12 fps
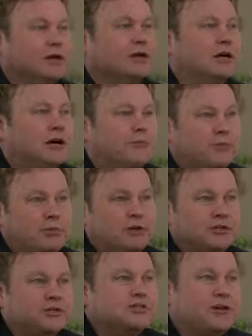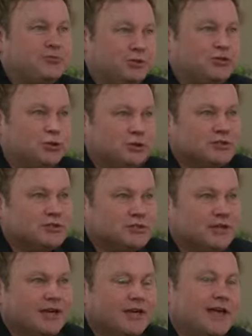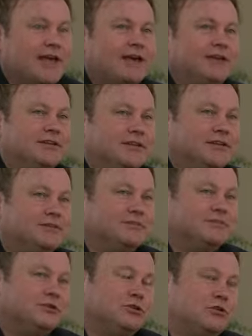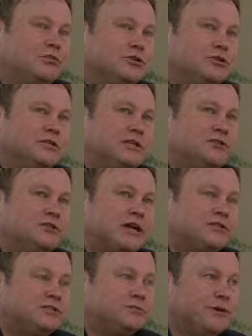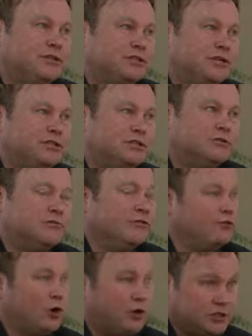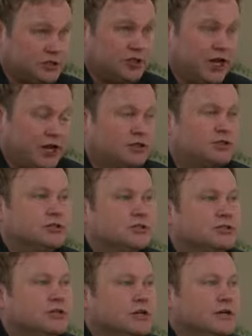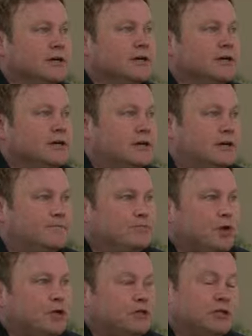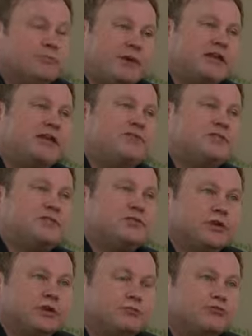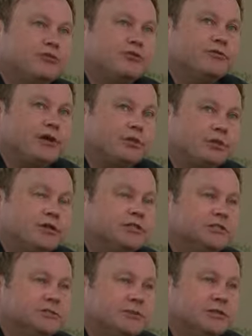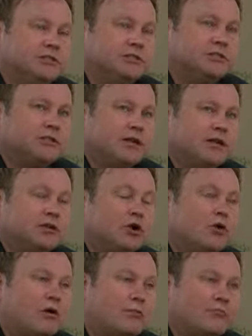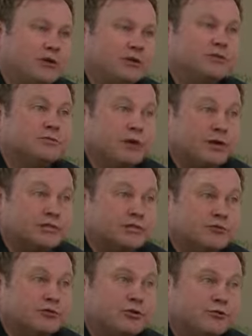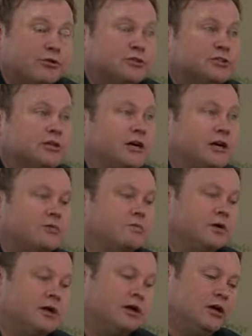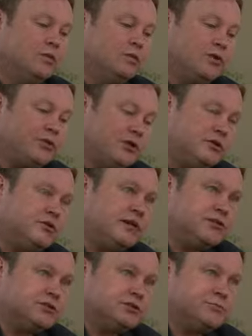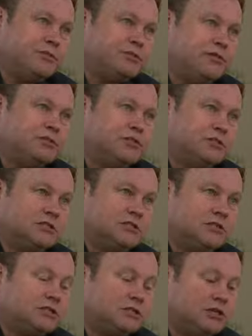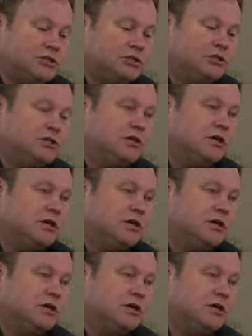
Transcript: but it does have resources. And it's, the International Space Station, for all its challenges, did a magnificent thing. It proved that we as a species can cooperate in space. And for the first time, with the International Space Station as a destination,